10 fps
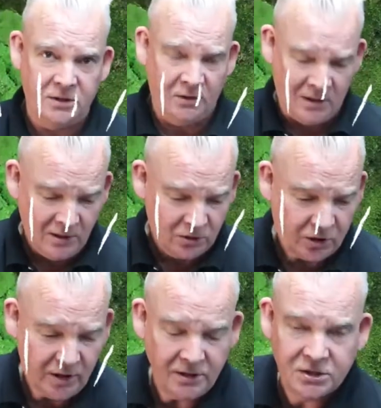So
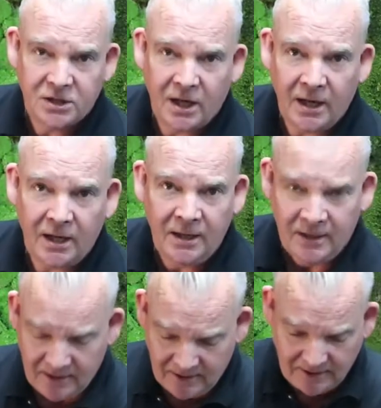try and stay
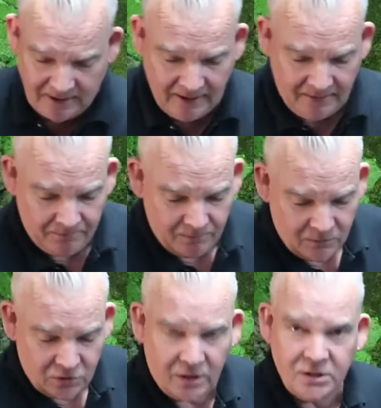
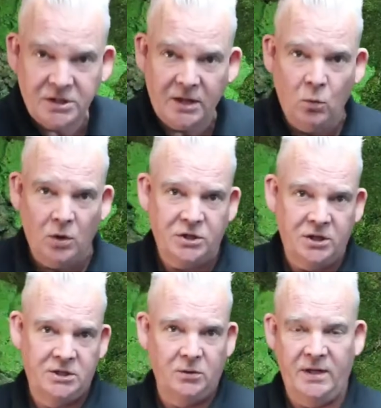
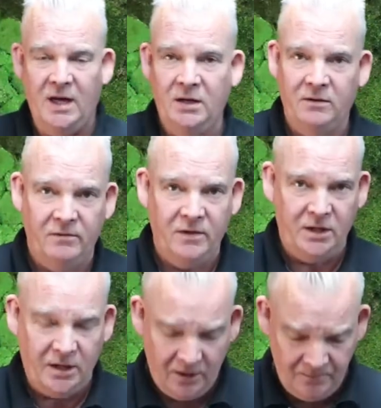watching until the end of the
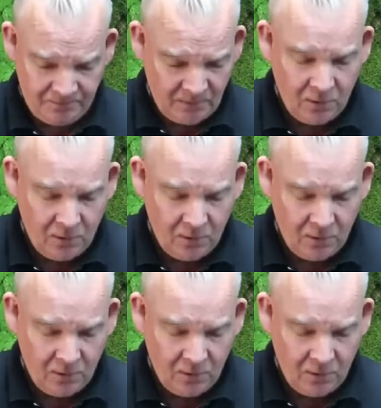video.